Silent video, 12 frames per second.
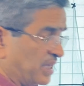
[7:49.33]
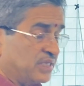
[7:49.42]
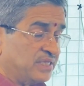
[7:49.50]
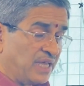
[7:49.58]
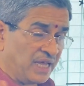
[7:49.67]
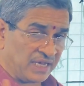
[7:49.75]

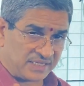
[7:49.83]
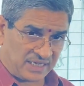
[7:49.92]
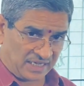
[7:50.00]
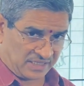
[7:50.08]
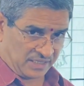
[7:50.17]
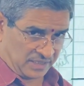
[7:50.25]
touch the
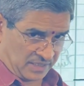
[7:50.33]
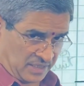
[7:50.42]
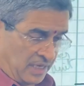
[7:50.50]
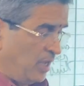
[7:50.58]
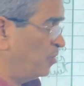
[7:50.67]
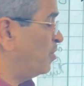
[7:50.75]
x-axis.
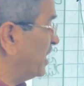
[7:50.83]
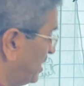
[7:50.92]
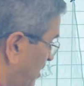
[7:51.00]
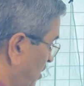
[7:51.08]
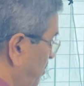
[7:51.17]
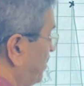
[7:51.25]
But
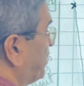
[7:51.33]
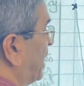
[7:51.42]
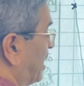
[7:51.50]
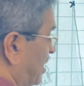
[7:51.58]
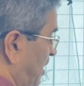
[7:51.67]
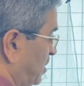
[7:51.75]
it will be
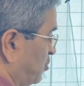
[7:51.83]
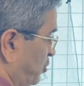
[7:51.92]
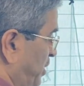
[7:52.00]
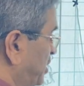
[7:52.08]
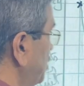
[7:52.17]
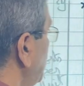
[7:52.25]
parallel to
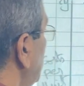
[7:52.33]
it.